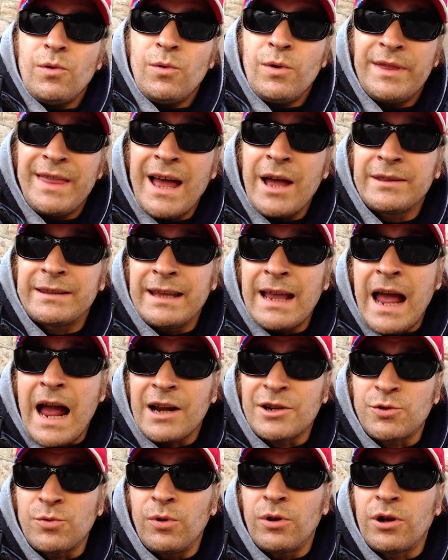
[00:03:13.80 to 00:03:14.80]
without the
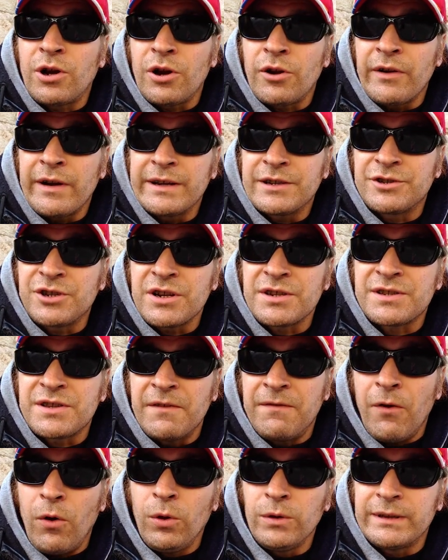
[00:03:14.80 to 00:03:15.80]
actual current, just
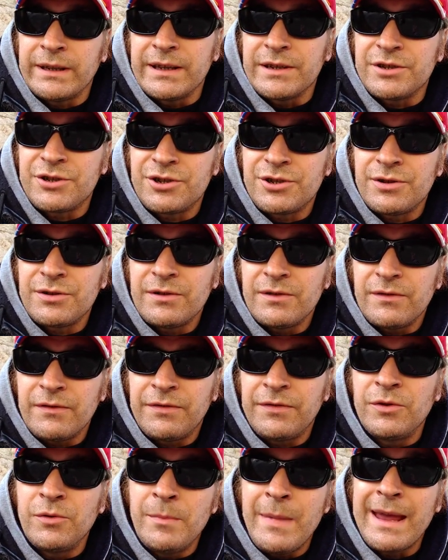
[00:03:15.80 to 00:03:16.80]
the voltage.
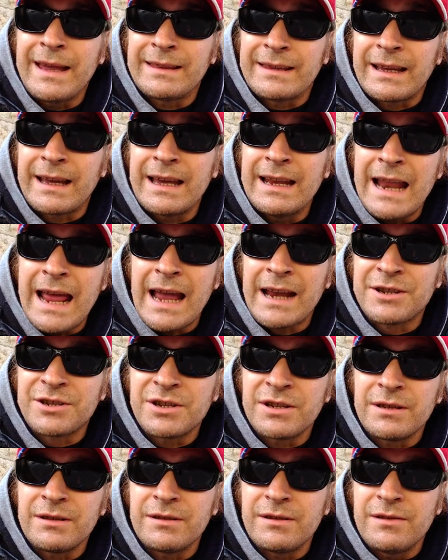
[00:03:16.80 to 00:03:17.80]
If you make the
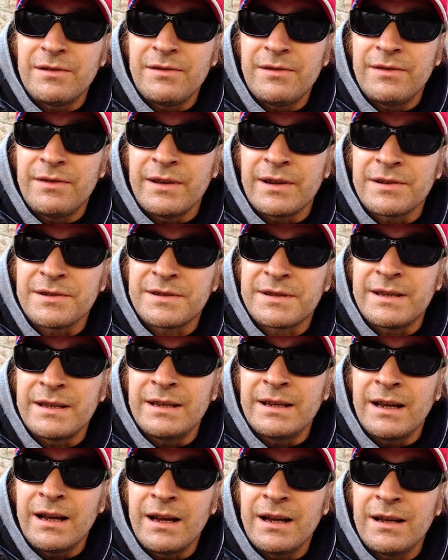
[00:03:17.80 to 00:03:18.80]
connection,
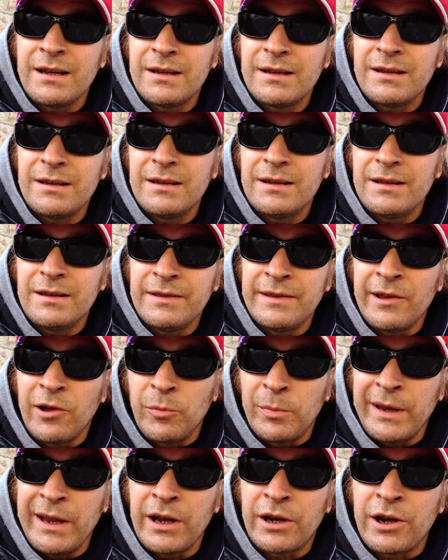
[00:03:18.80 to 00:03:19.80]

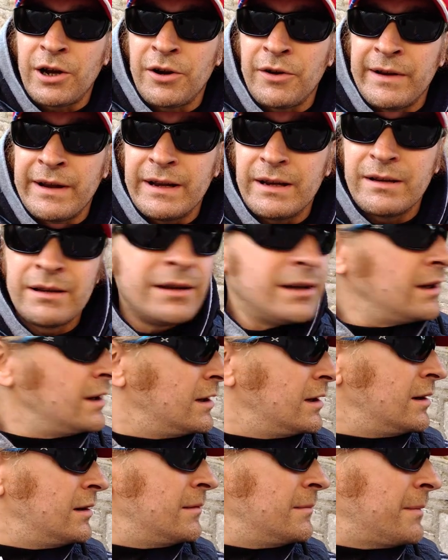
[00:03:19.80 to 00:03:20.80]
there'll be a current.
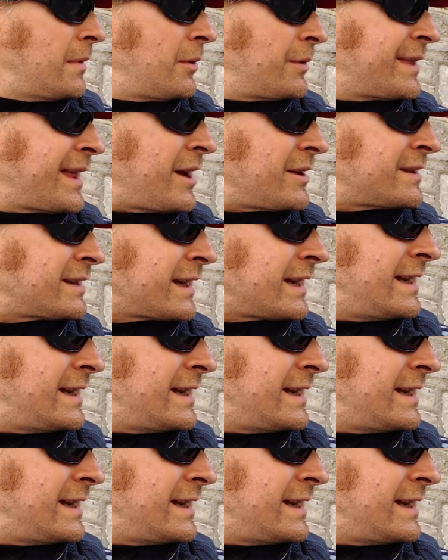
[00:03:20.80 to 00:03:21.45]
Without the